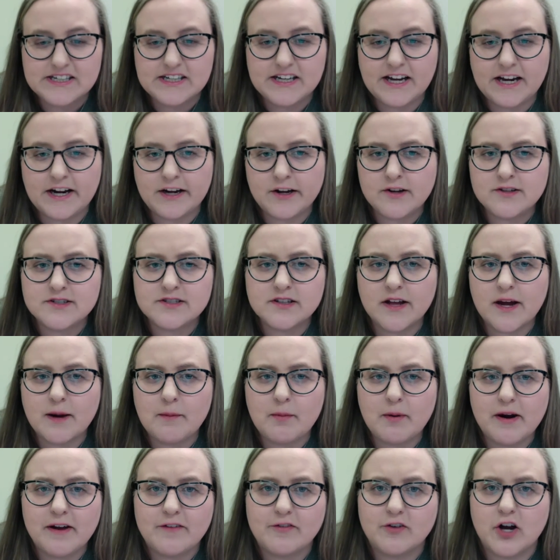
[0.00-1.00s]
I use the
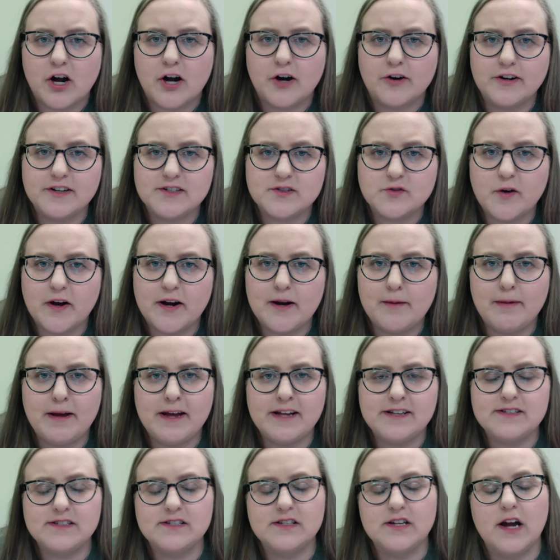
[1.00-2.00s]
Library of Congress quite a
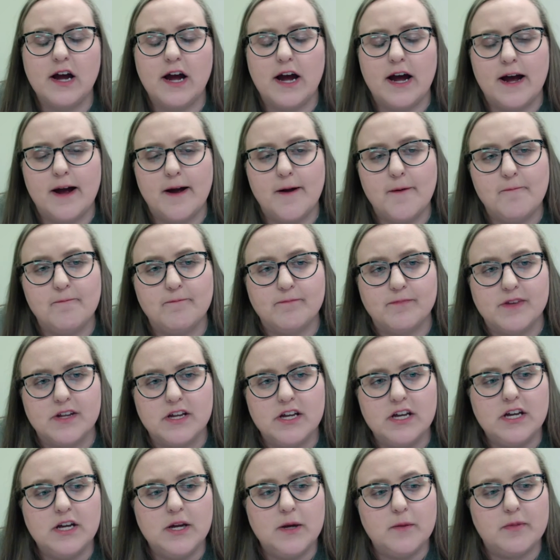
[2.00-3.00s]
bit
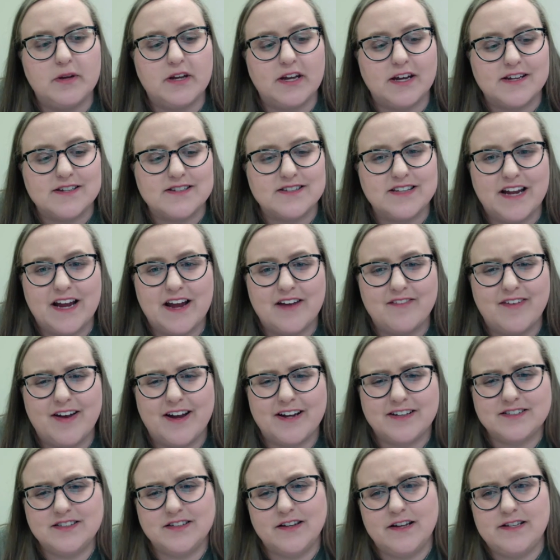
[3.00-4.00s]
because they have
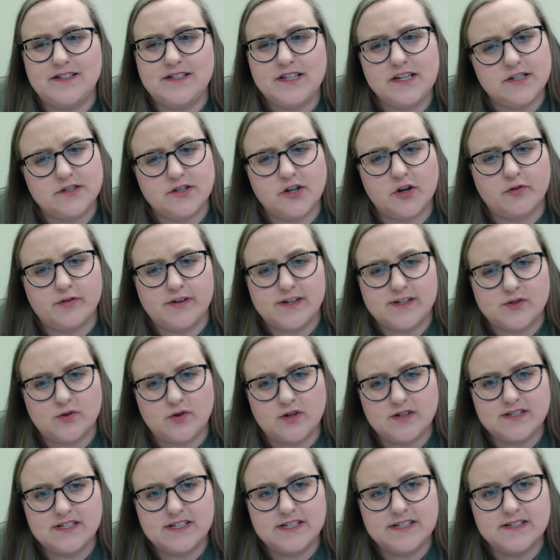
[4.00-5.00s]
excellent teacher
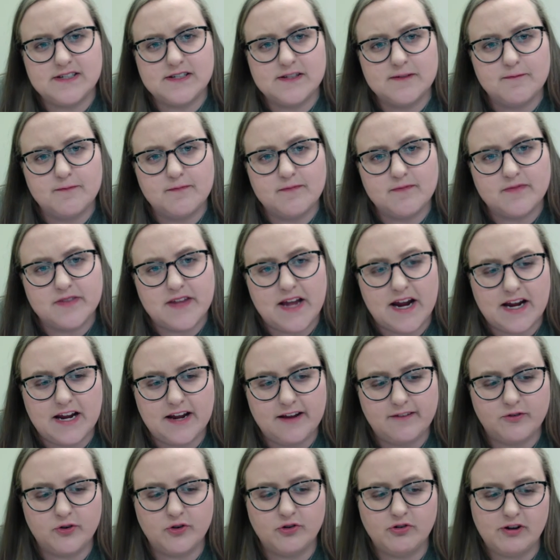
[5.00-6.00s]
resources. They
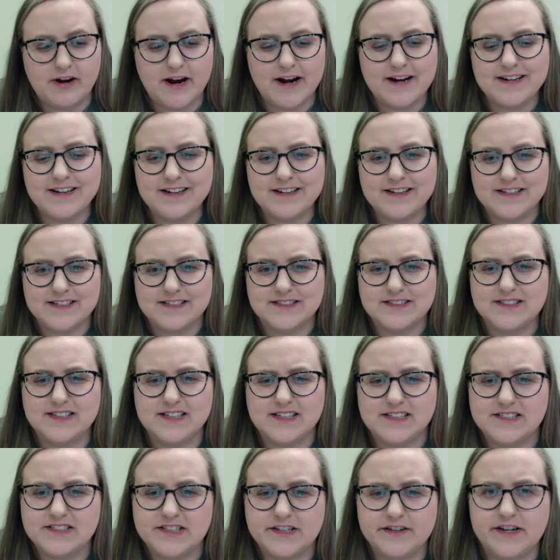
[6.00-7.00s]
have created a
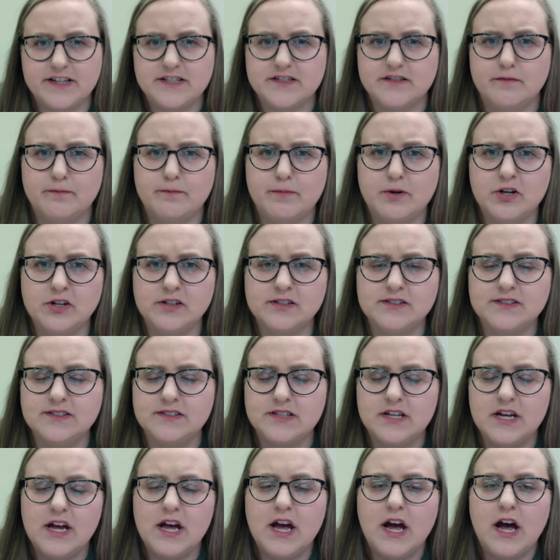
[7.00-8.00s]
series of books
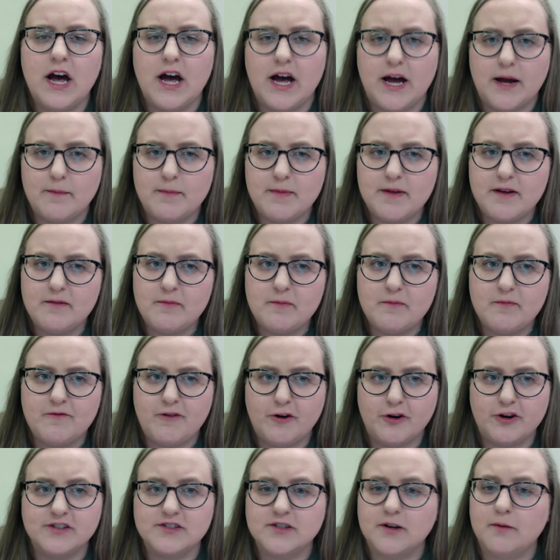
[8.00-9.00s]
that
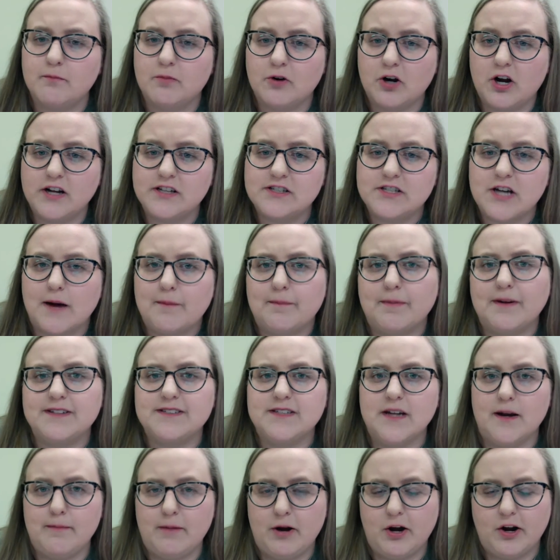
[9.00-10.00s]
focus on broad topics
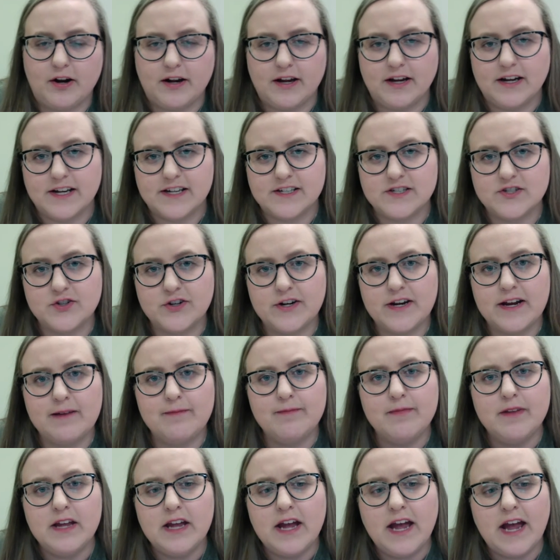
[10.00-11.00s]
in American history,
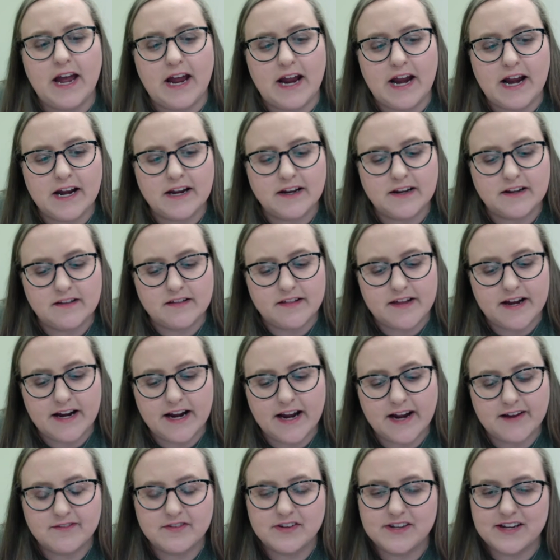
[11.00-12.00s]
and they
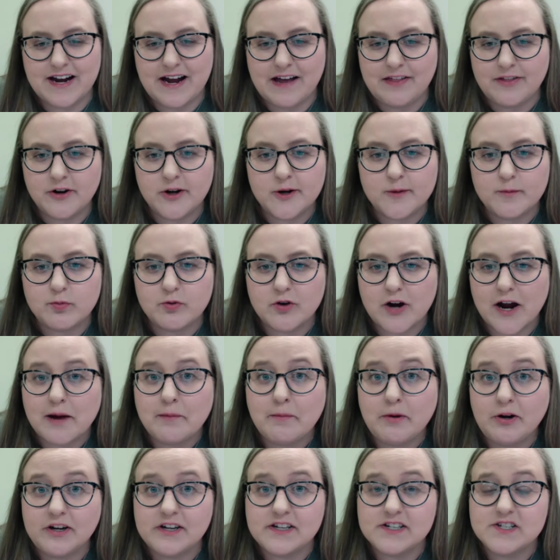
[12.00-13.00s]
have gathered
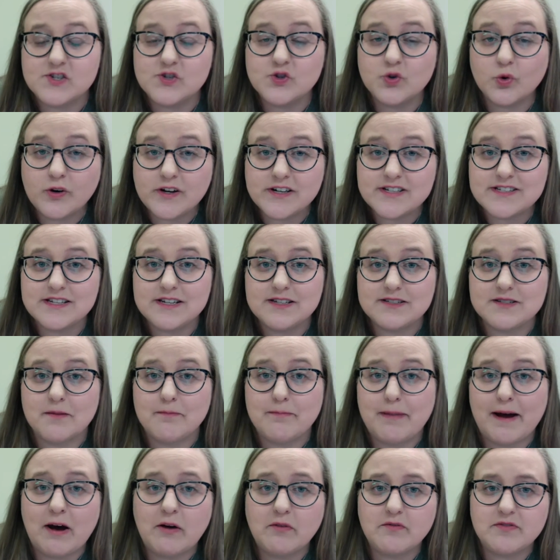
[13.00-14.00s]
primary sources
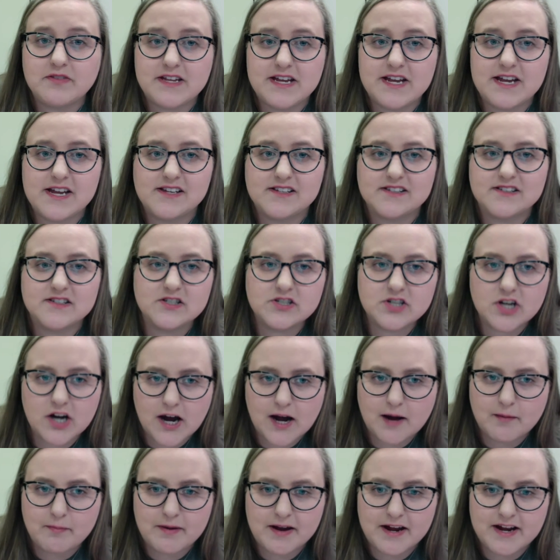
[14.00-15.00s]
about these
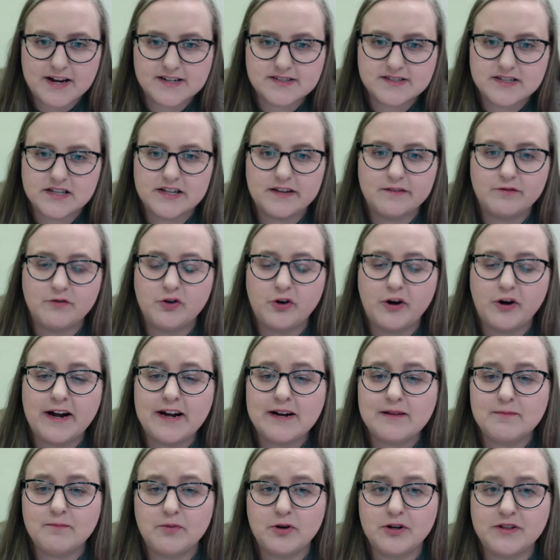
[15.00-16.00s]
topics, and they've
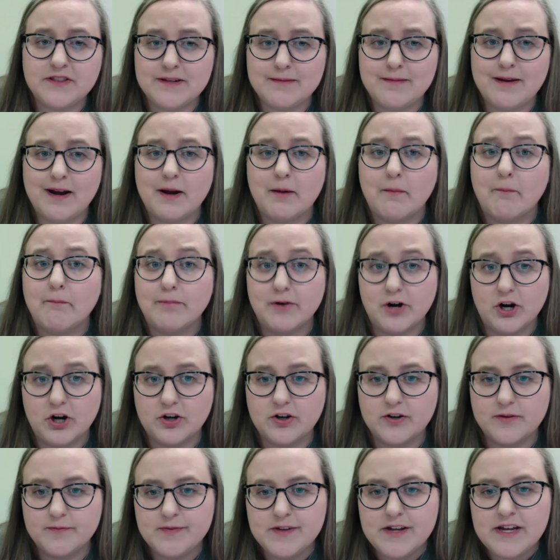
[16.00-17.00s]
put them in a
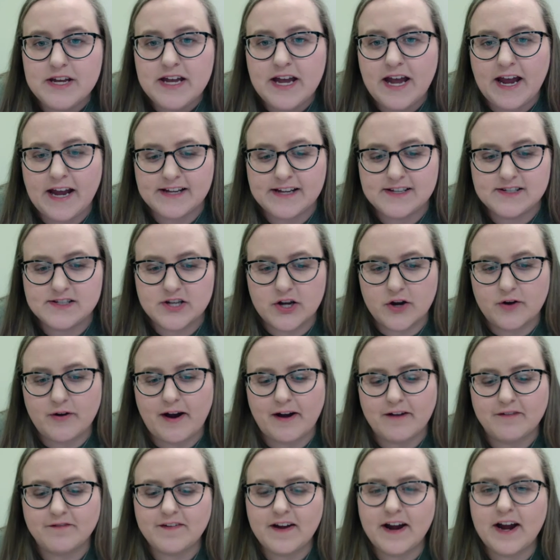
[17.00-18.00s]
book. And so I
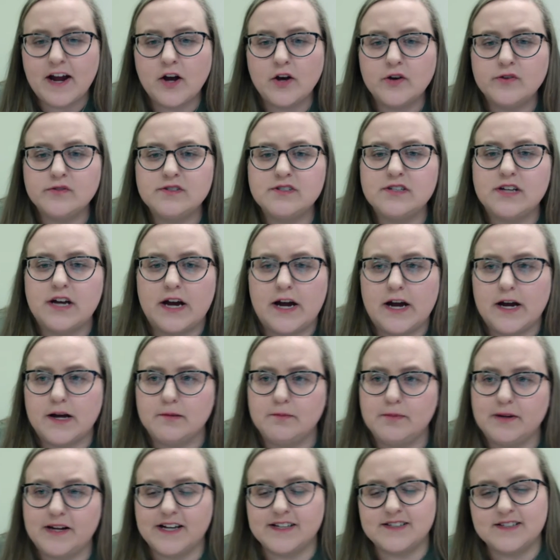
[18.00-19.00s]
found,
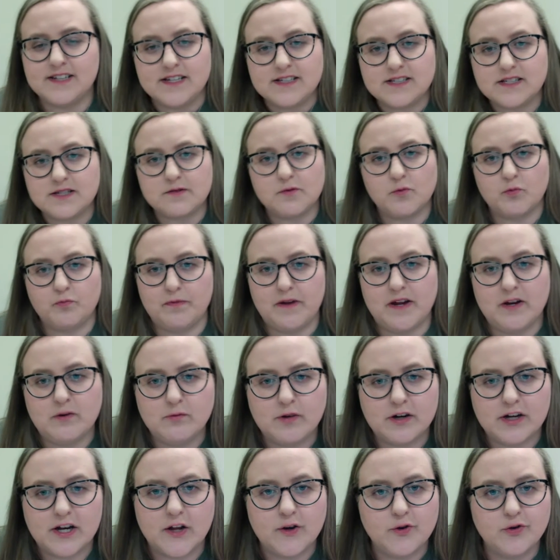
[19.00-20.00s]
because it's been
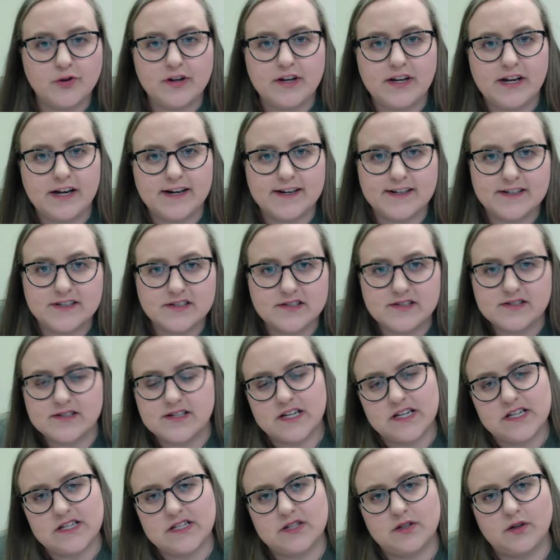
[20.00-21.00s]
100 years
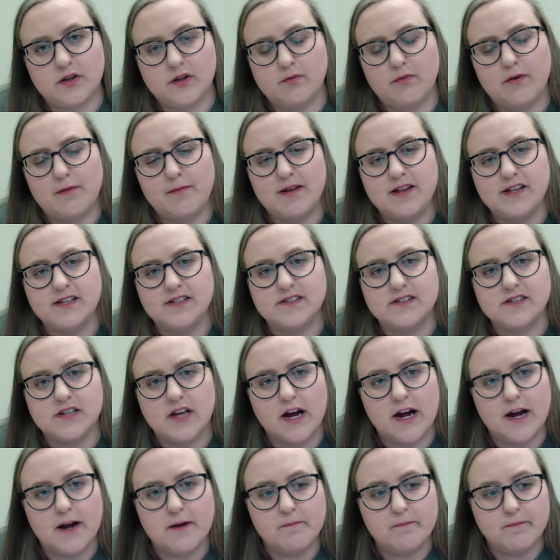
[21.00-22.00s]
since women
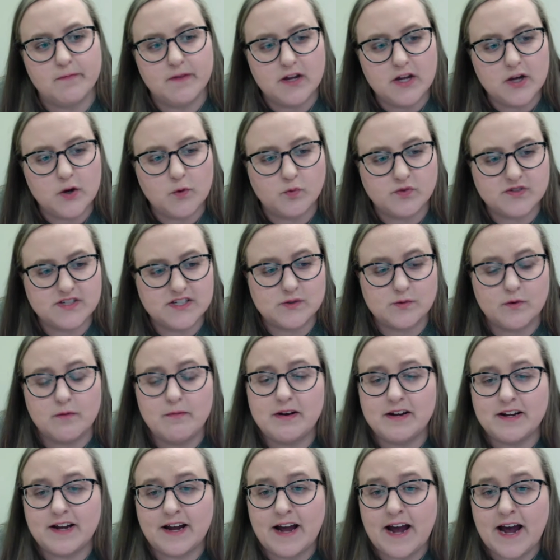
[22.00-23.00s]

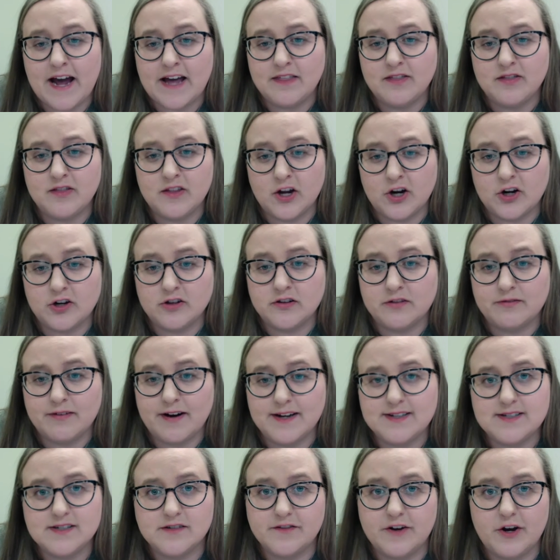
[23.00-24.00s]
had earned the
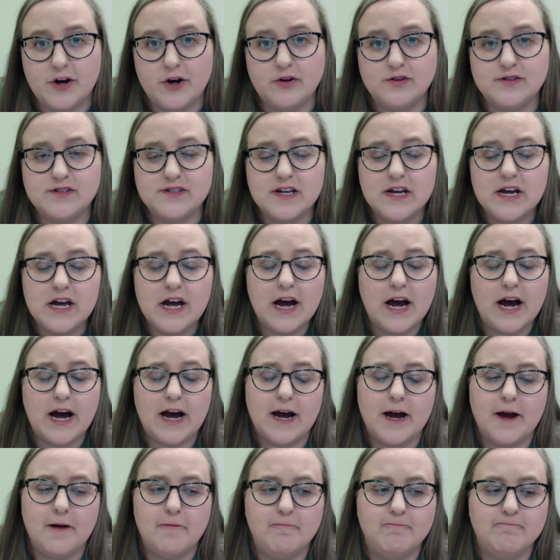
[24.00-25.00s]
right to vote,
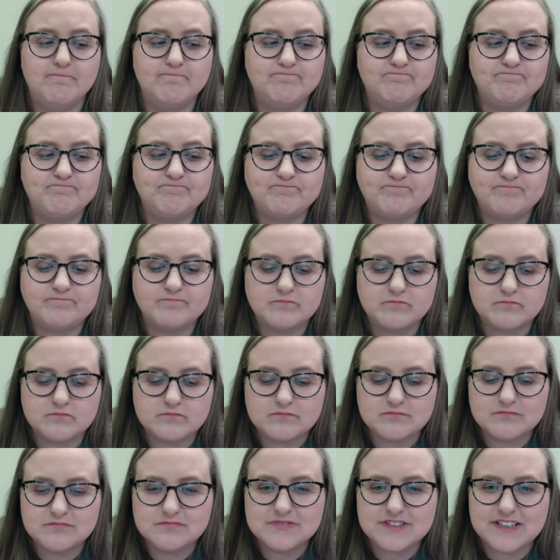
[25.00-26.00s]
I
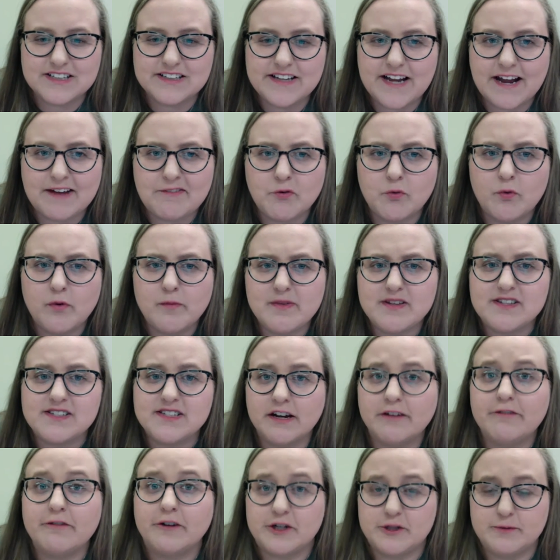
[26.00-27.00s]
have a women's
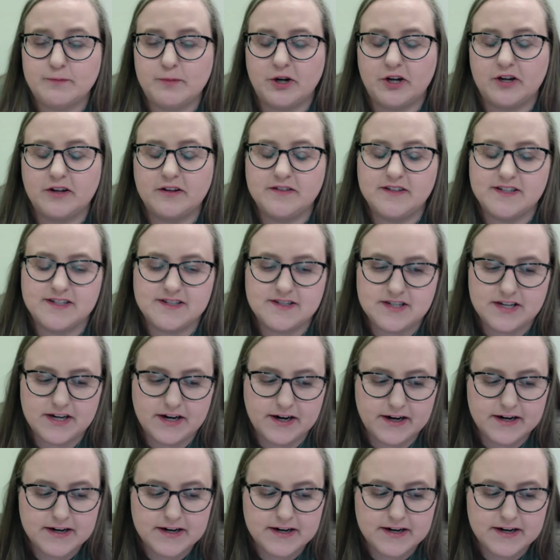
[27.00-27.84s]
suffrage book this year,